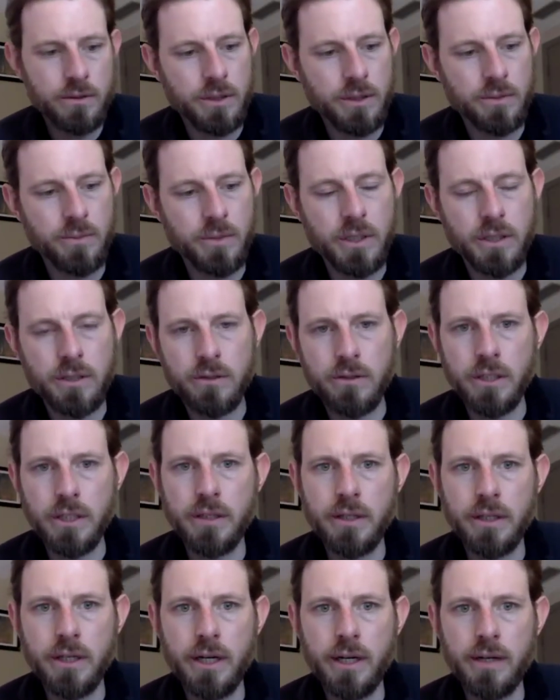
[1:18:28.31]
to
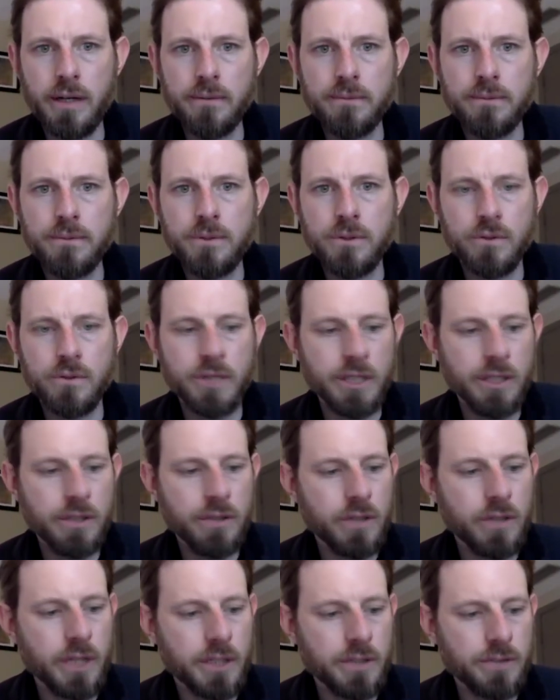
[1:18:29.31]
moderate that. So thank
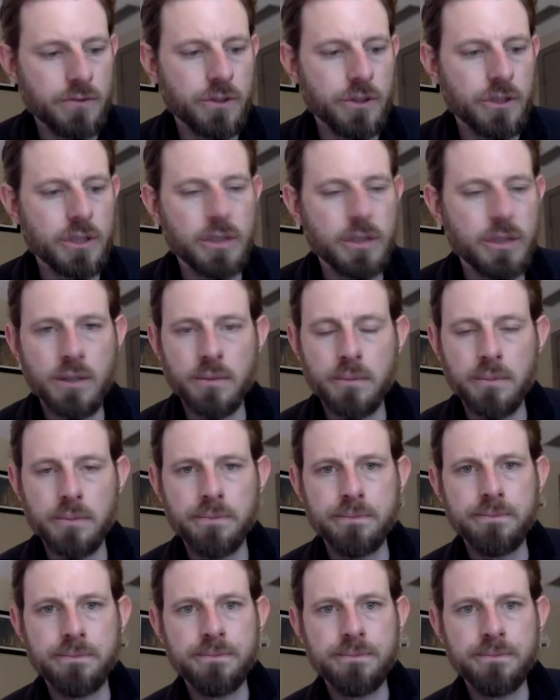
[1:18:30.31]
you guys for your time.